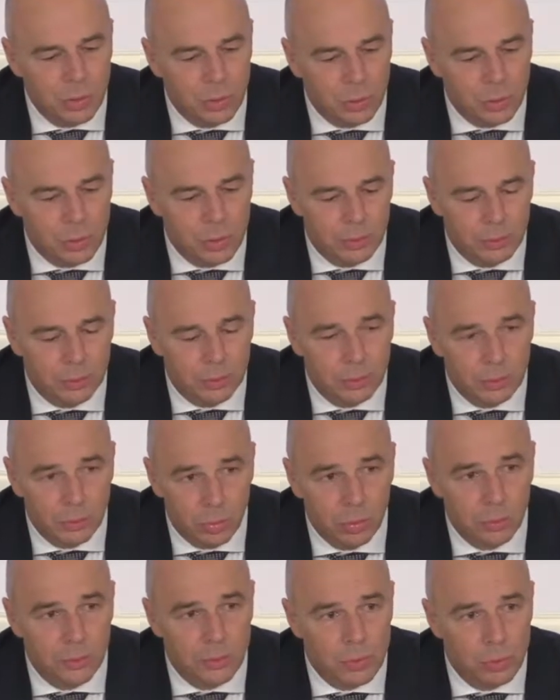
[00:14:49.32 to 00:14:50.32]
additional
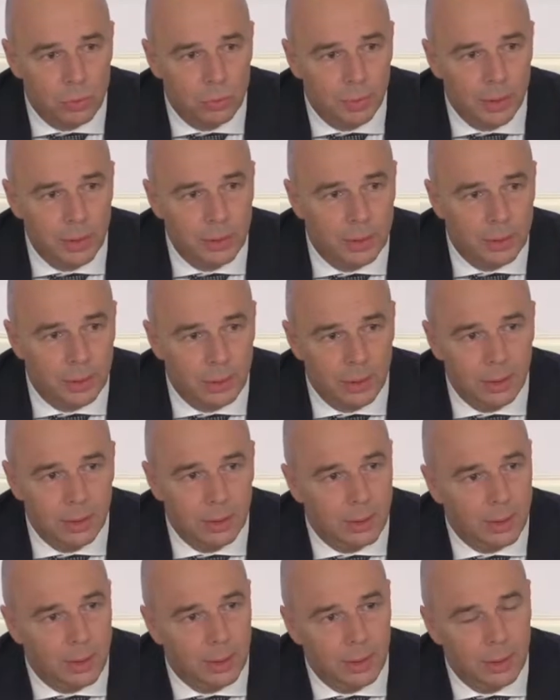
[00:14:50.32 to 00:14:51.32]
resource
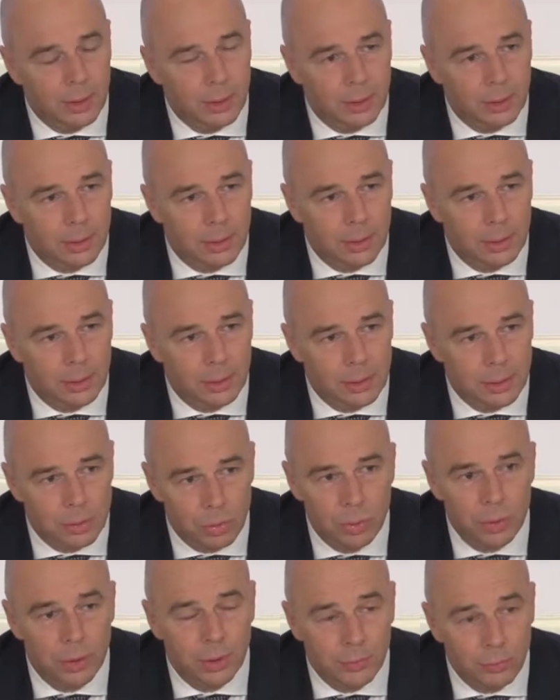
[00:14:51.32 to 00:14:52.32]
for the budget
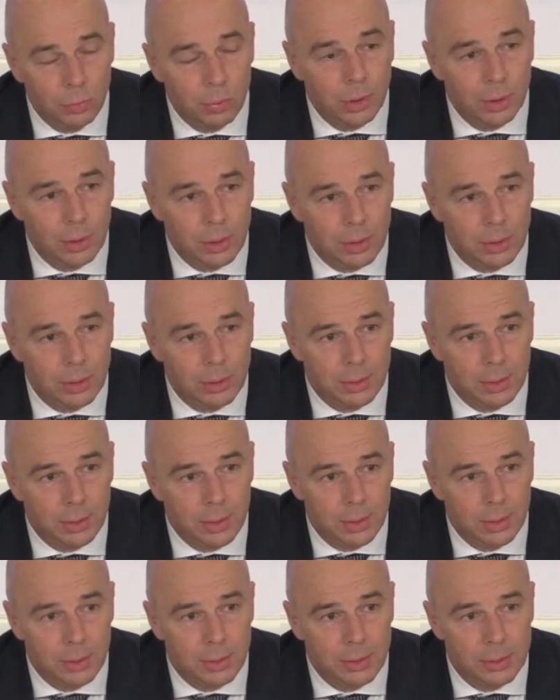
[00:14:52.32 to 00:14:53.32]
can be
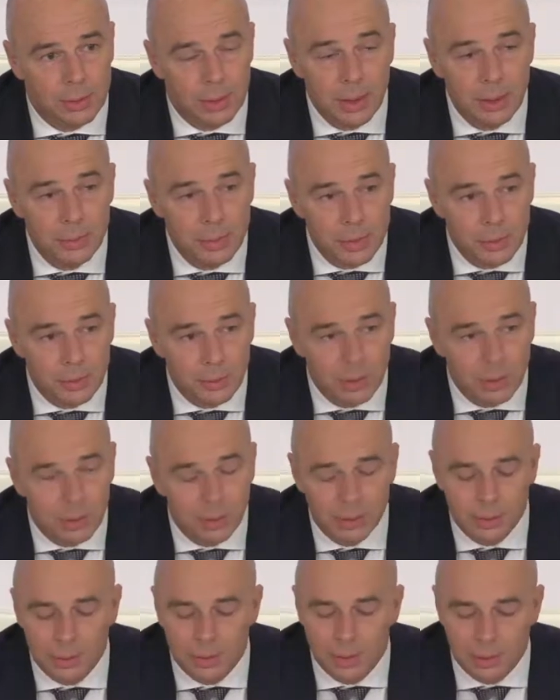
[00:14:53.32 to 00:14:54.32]
is
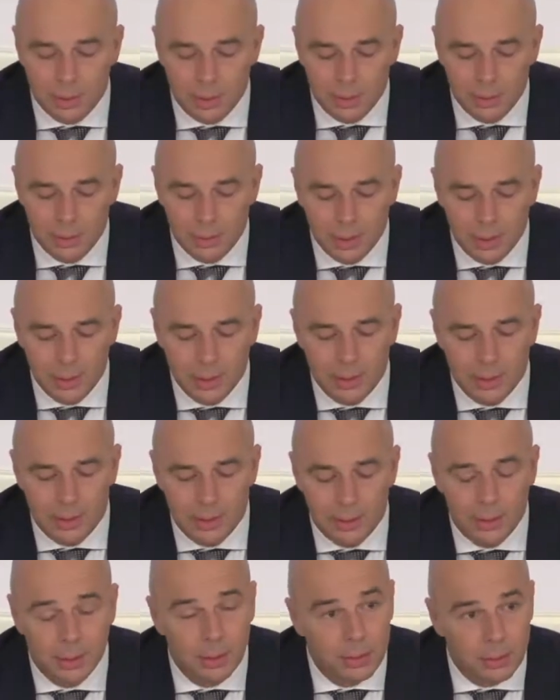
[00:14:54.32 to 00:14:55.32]
internal
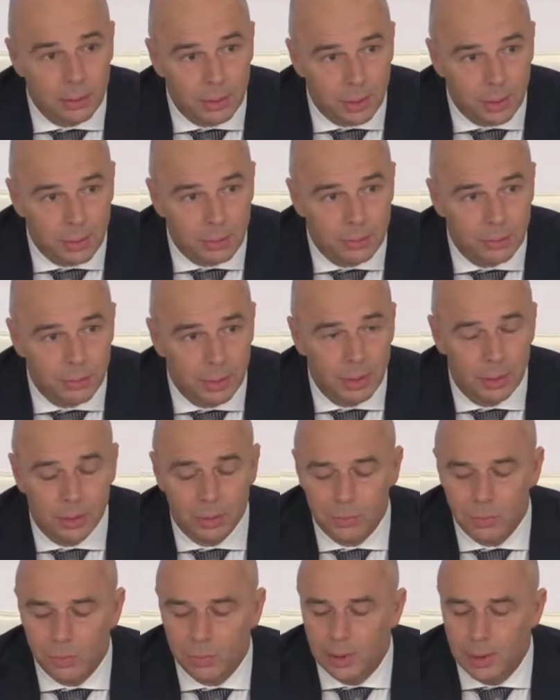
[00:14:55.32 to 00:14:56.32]
loans
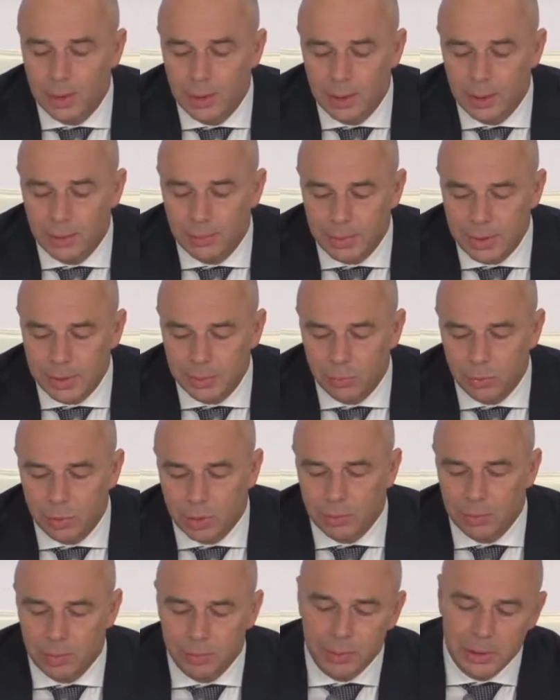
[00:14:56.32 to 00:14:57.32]
resources on the market.
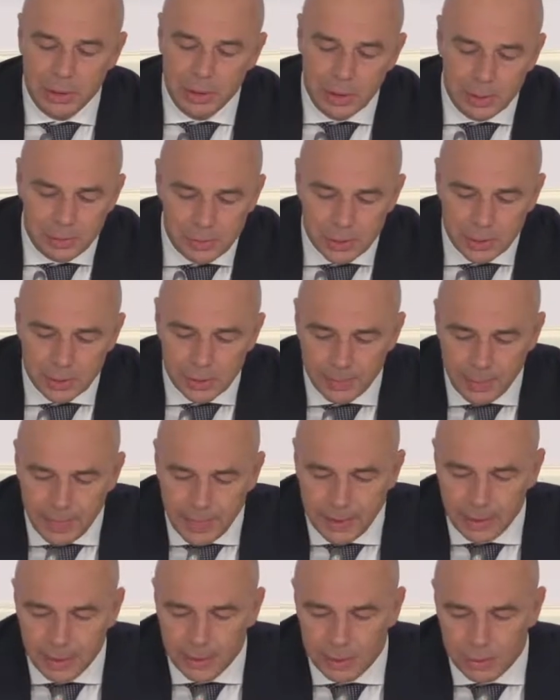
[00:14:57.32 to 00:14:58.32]

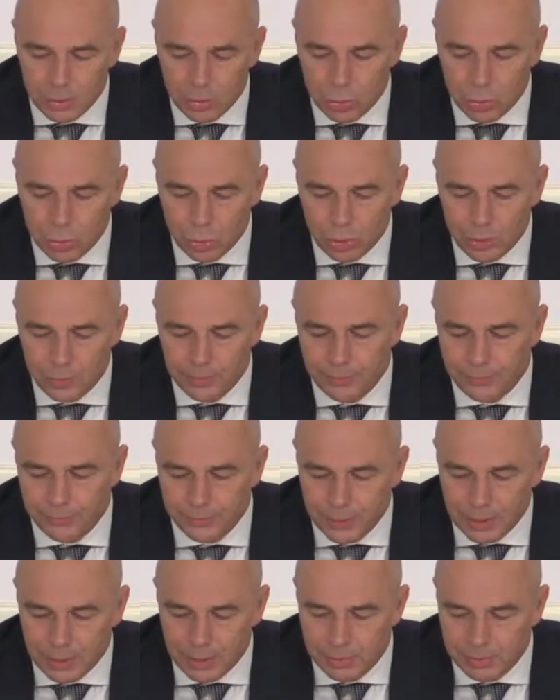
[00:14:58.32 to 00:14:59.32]
So we'll
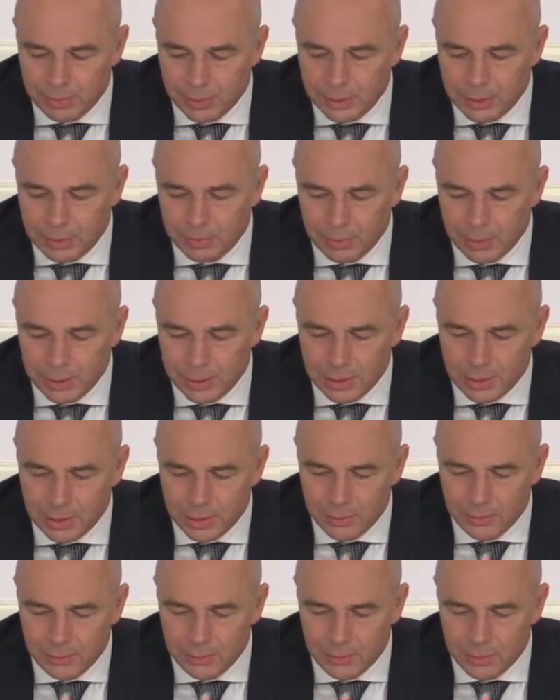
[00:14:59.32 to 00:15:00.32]
have a look
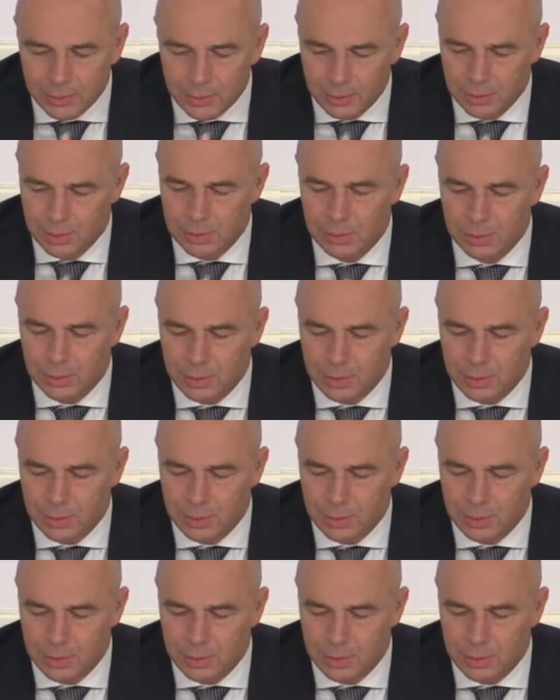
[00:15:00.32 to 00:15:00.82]
and